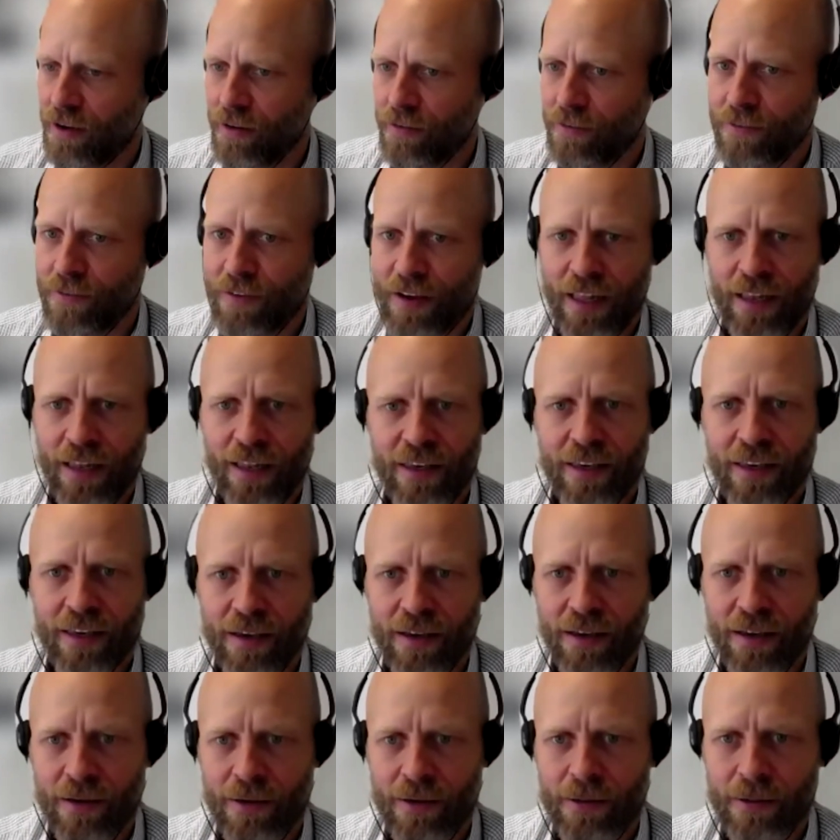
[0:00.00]
fairly
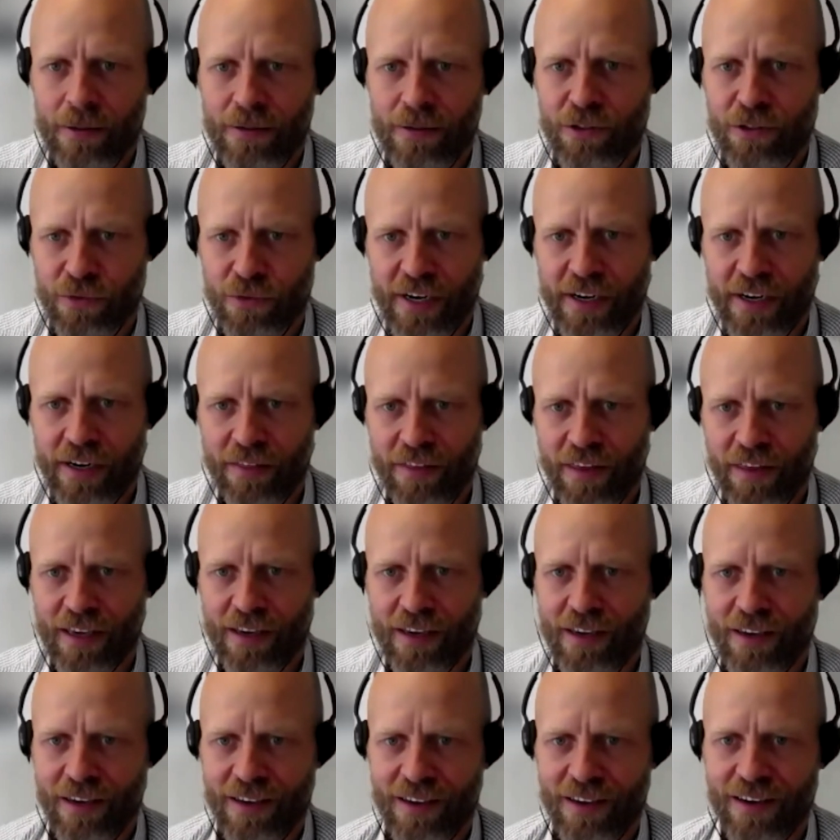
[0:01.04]
straight, I
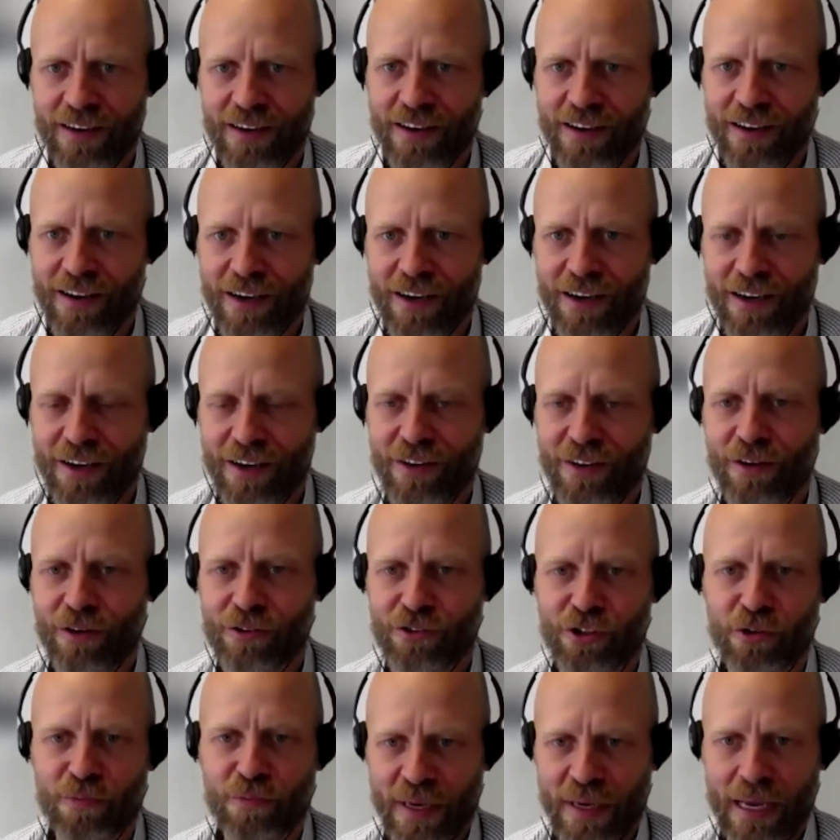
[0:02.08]
think, you
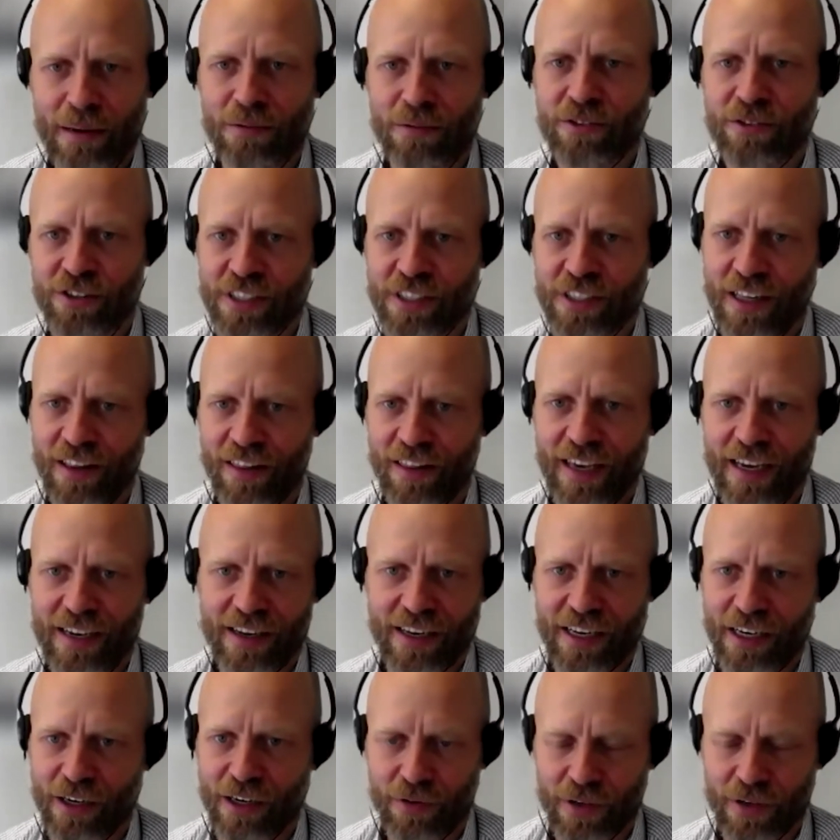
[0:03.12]
should be able to sell that
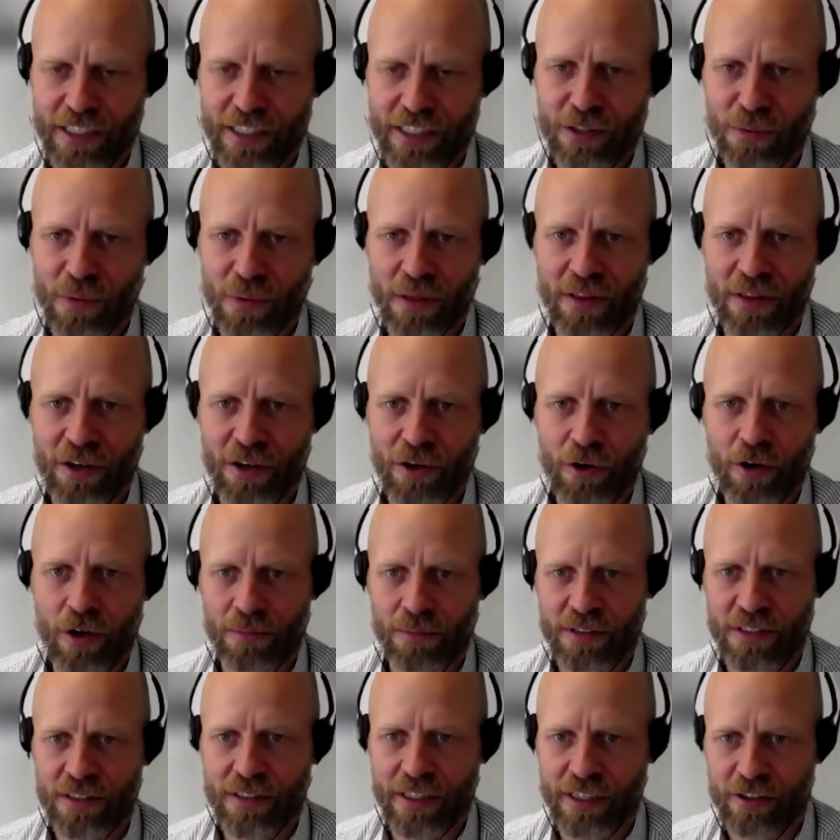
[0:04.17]
in Greece, where the
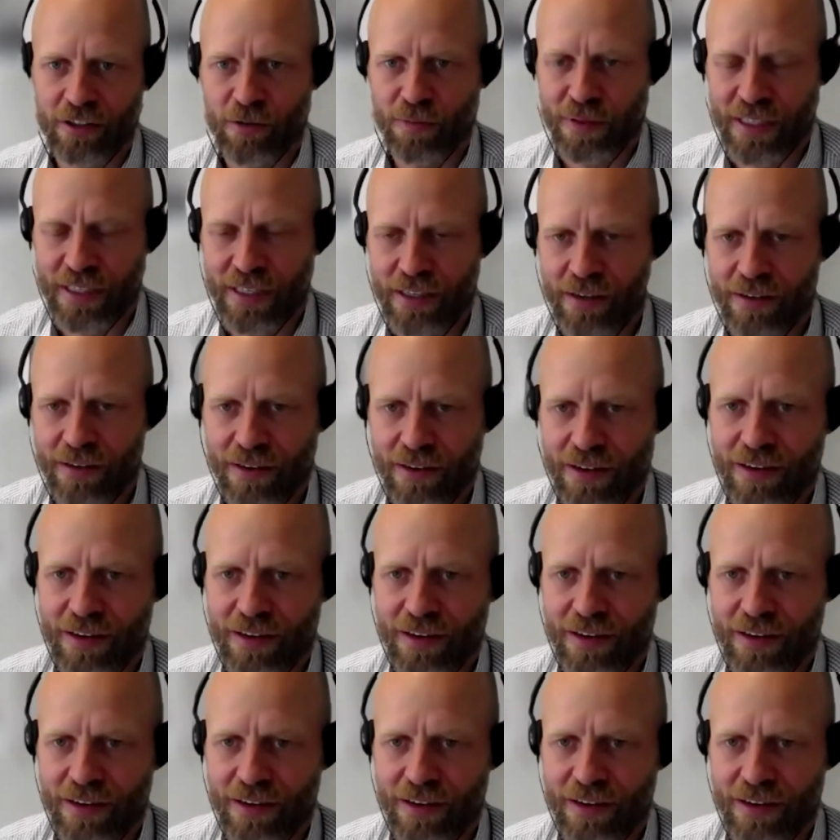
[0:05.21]
cucumbers tend to be